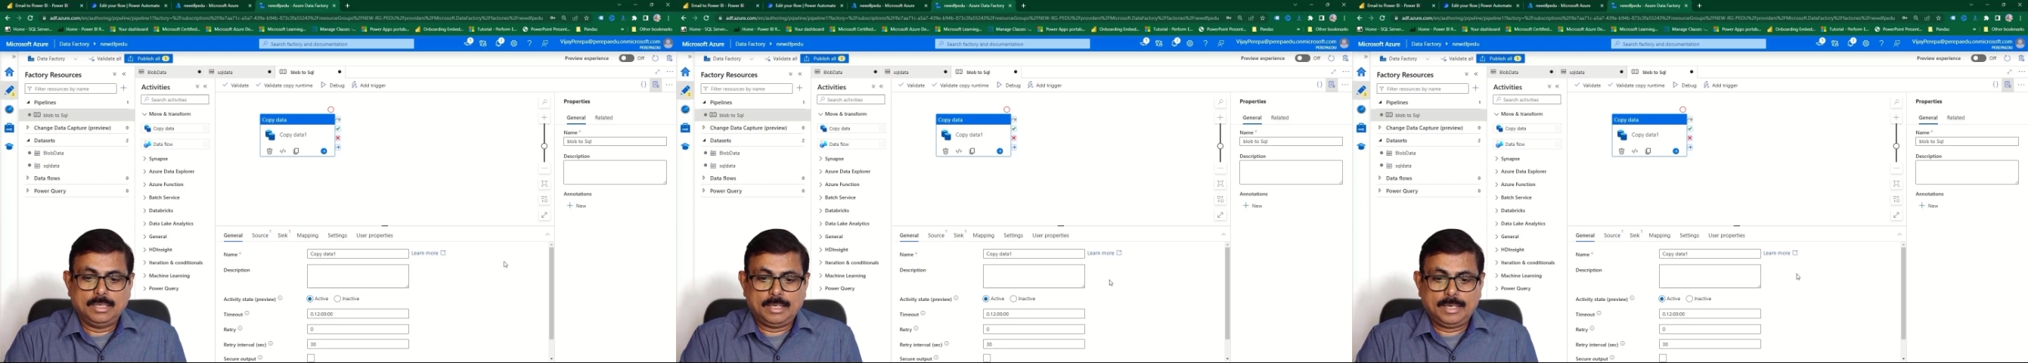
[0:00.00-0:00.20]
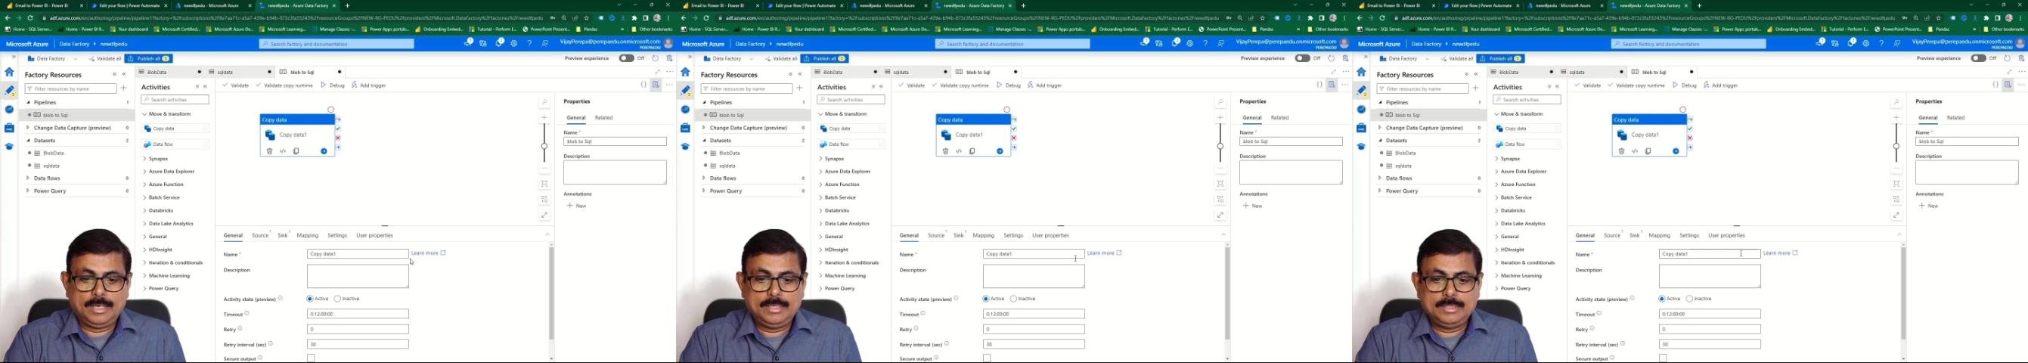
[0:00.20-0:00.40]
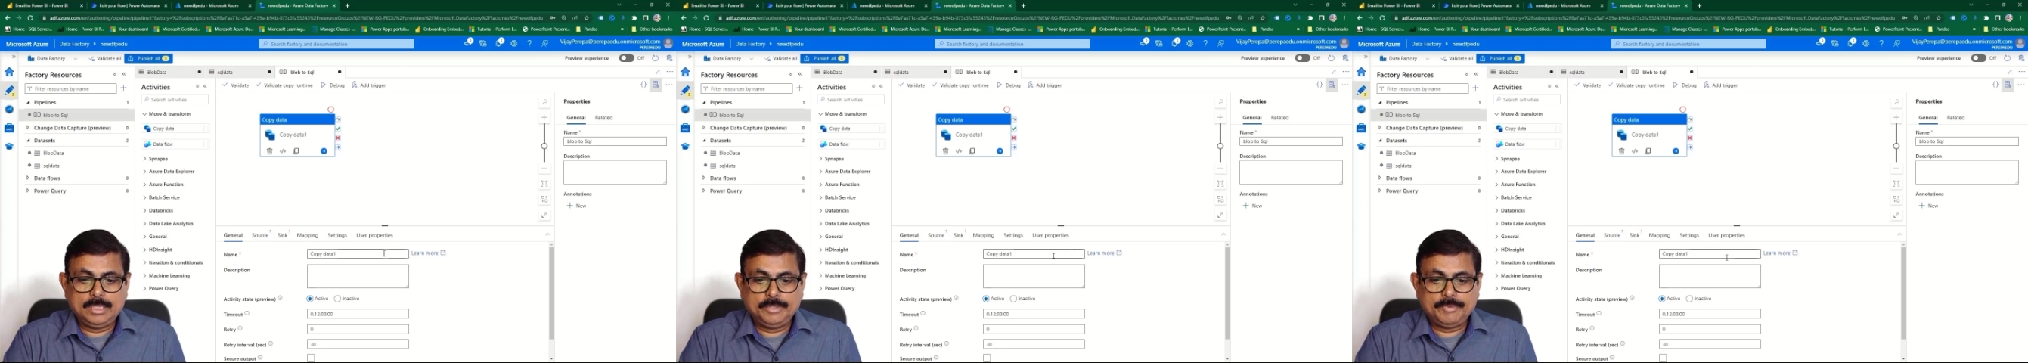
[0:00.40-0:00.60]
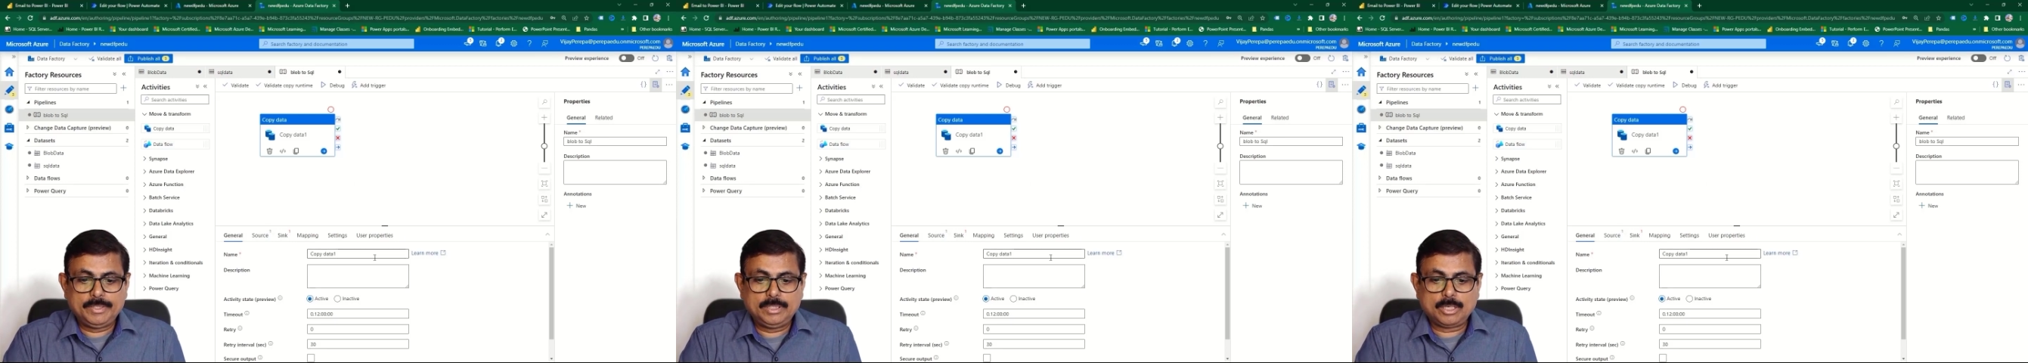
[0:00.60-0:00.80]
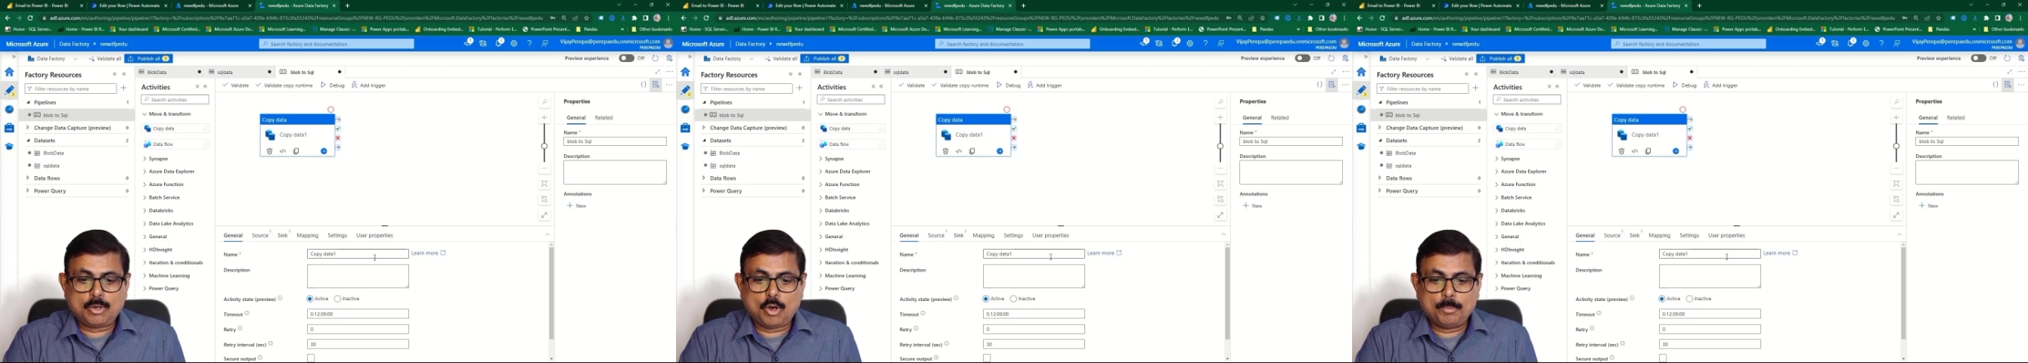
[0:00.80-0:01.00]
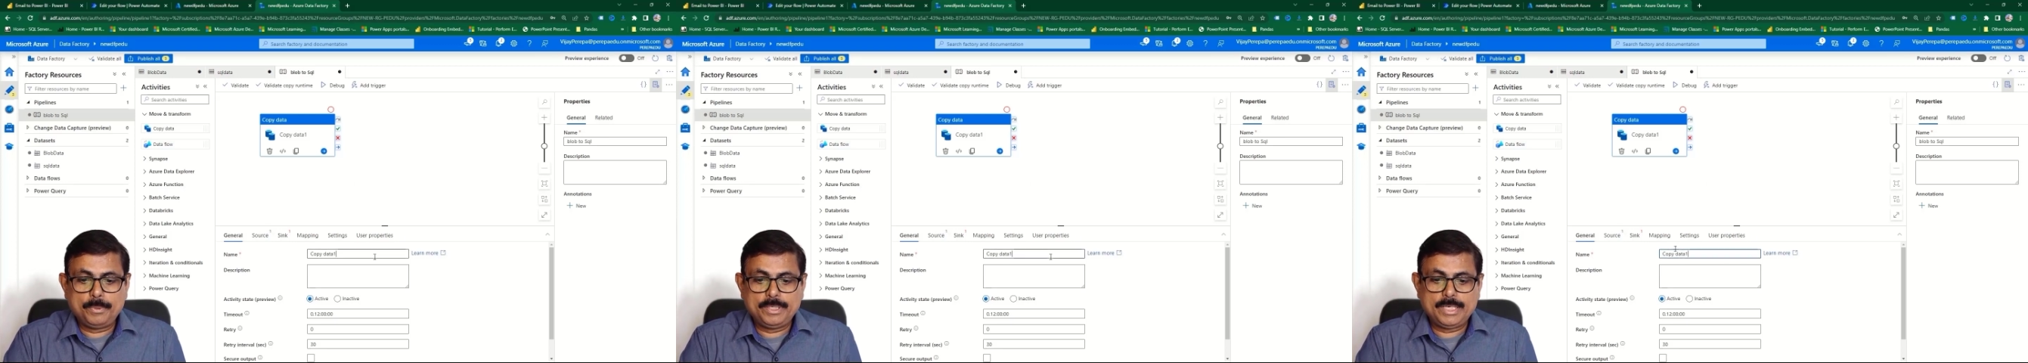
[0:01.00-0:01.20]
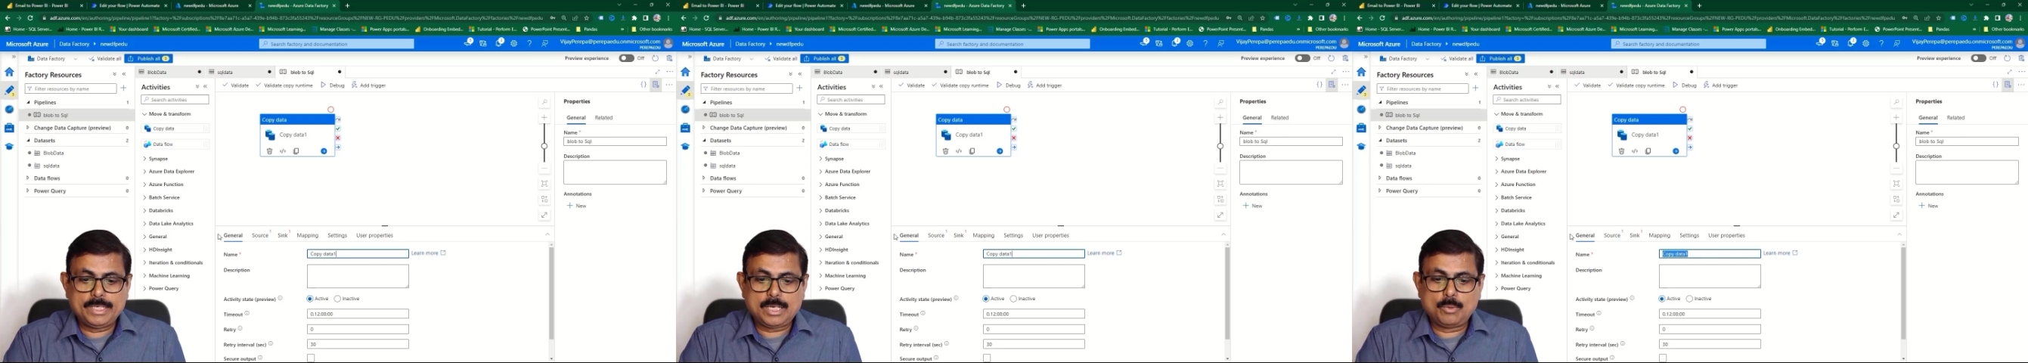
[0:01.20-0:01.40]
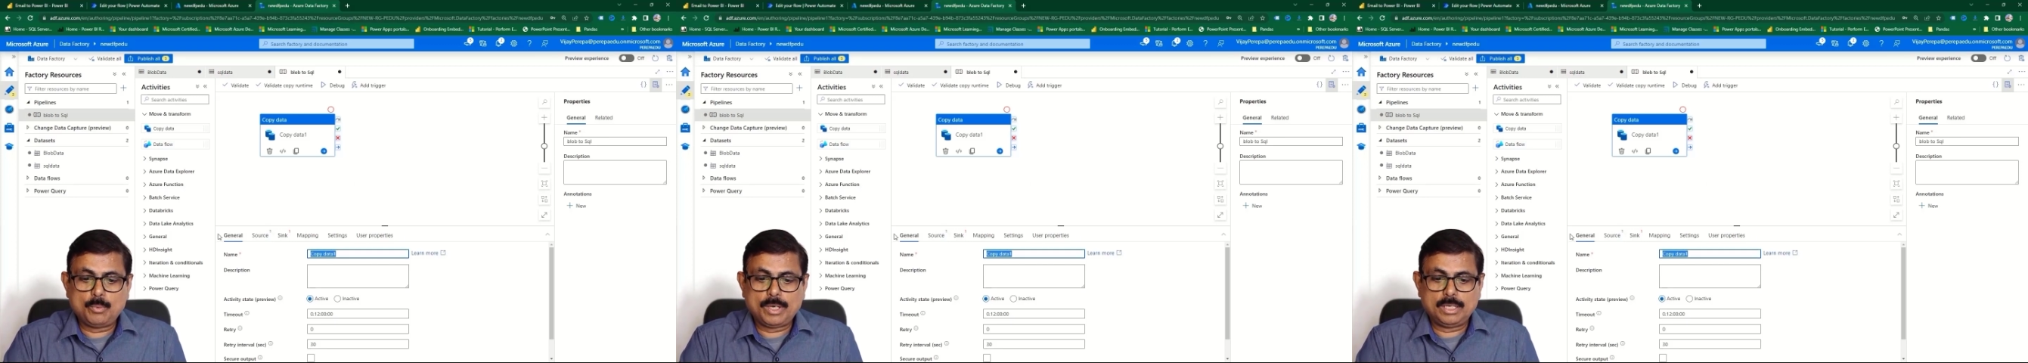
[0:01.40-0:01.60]
And even the copy
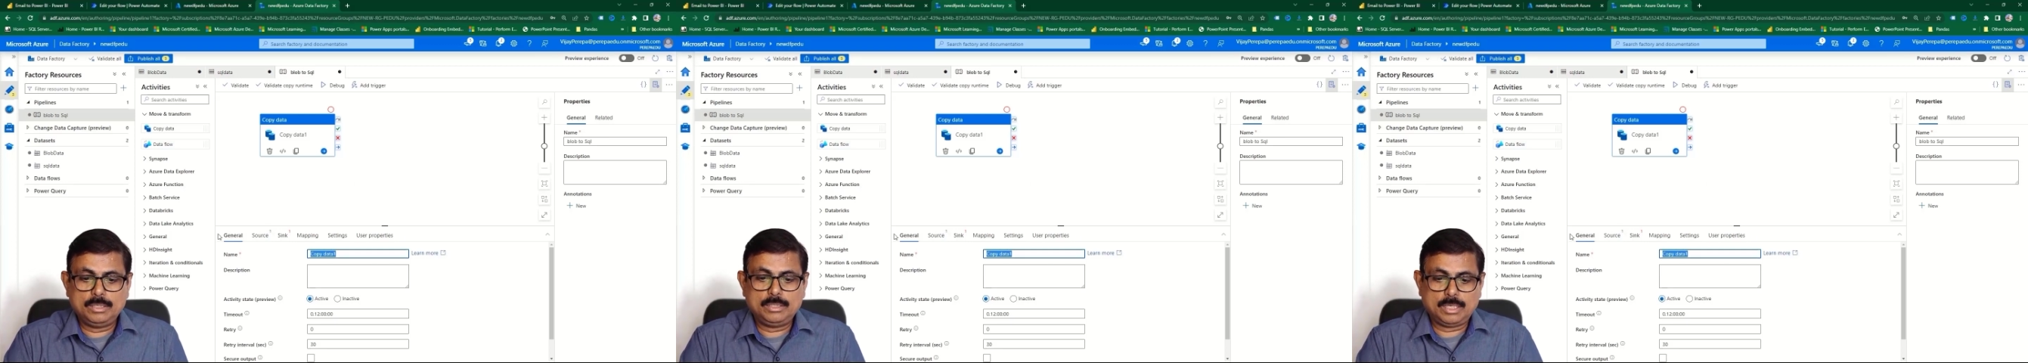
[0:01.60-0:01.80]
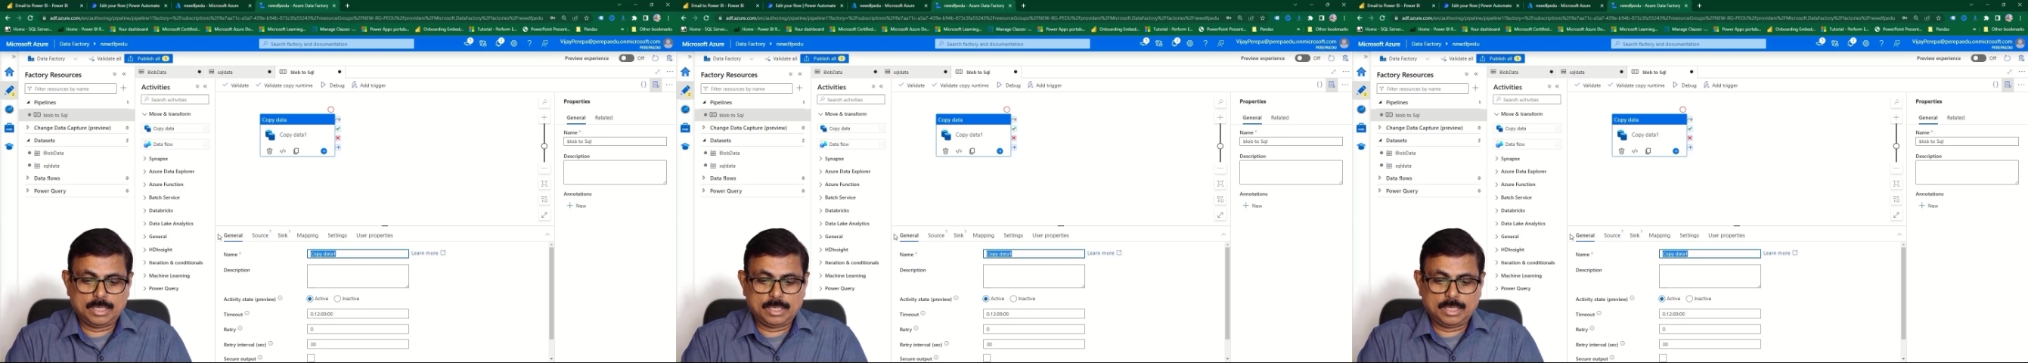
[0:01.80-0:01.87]
data one,